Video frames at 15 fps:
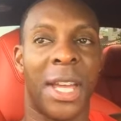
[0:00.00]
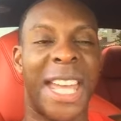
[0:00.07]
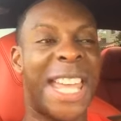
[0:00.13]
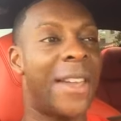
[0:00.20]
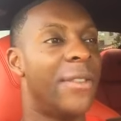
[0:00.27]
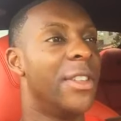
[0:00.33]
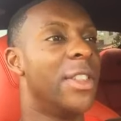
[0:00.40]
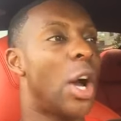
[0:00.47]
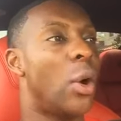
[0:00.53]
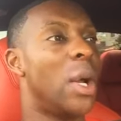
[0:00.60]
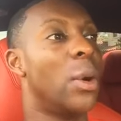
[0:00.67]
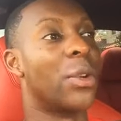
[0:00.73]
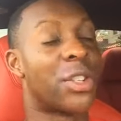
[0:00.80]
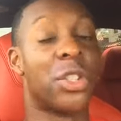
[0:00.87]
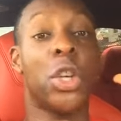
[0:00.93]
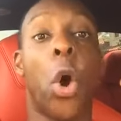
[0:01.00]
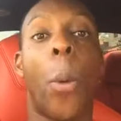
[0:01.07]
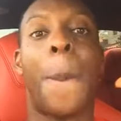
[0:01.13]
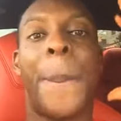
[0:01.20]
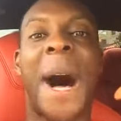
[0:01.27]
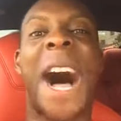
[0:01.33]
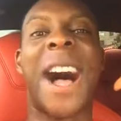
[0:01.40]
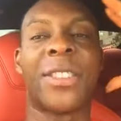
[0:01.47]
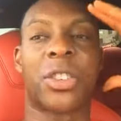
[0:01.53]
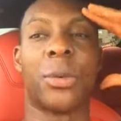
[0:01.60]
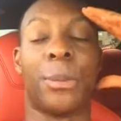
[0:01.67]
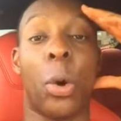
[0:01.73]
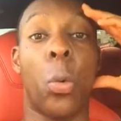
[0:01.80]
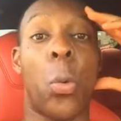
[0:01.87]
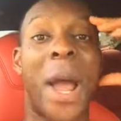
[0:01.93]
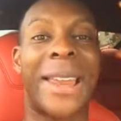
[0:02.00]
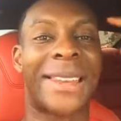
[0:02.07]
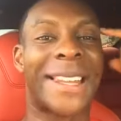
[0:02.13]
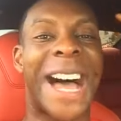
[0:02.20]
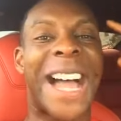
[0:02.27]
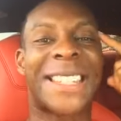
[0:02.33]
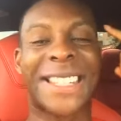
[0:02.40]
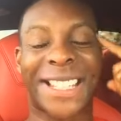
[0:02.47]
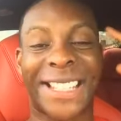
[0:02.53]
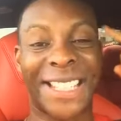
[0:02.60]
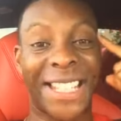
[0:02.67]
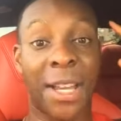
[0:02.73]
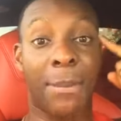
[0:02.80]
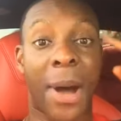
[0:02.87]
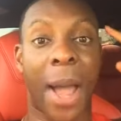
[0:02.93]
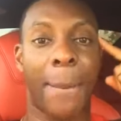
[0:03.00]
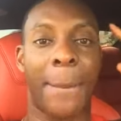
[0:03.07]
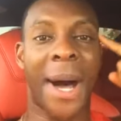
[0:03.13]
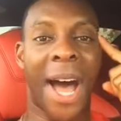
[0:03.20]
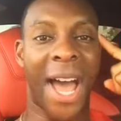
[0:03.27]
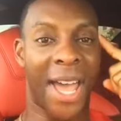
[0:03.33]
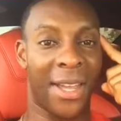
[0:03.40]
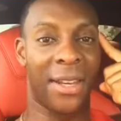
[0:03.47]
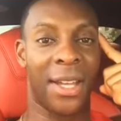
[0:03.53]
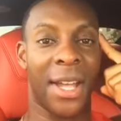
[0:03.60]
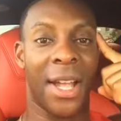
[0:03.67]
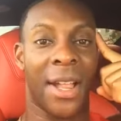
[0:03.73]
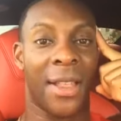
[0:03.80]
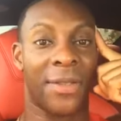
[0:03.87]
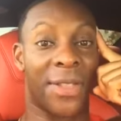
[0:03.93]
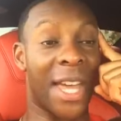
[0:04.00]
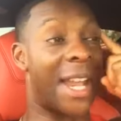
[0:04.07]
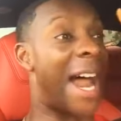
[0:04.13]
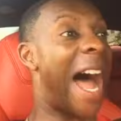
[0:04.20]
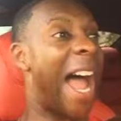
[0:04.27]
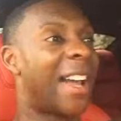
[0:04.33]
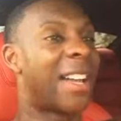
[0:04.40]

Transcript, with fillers: even though it was no possible way logically in my mind that I